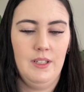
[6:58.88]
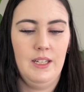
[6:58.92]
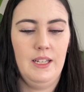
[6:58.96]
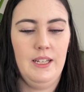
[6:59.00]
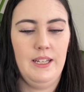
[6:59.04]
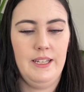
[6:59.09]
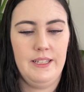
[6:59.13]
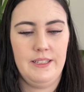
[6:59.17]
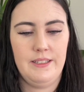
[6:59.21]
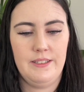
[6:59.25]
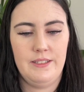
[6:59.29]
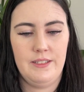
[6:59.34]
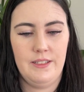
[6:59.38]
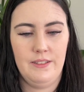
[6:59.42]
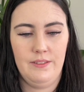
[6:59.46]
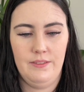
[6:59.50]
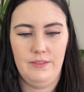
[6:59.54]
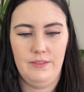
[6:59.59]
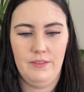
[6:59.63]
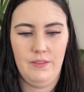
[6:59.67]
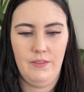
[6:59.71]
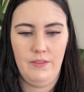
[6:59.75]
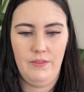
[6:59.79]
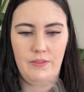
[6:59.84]
It
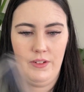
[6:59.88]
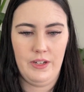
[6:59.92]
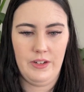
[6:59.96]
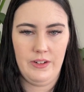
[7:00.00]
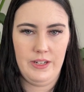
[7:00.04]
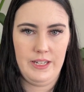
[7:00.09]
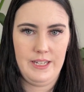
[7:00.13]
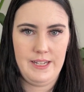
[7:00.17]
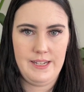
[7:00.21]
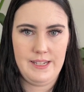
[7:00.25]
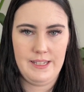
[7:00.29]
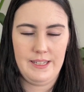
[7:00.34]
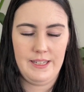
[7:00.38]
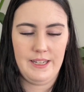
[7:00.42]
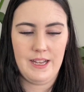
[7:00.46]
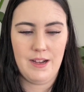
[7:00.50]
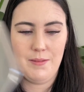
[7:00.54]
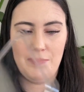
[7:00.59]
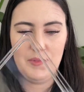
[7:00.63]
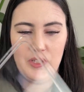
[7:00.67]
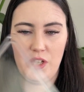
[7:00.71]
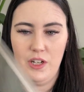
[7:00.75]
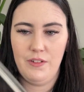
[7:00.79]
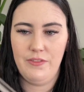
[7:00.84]
very easily
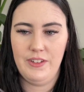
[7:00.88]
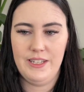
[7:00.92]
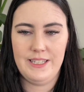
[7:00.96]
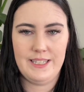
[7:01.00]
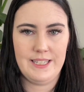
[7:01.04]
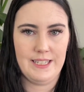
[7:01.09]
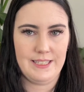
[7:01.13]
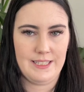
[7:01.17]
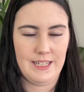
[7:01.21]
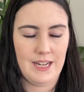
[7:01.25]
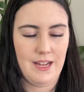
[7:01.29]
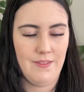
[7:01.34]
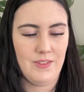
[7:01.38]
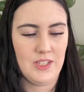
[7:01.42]
comes off. It doesn't have a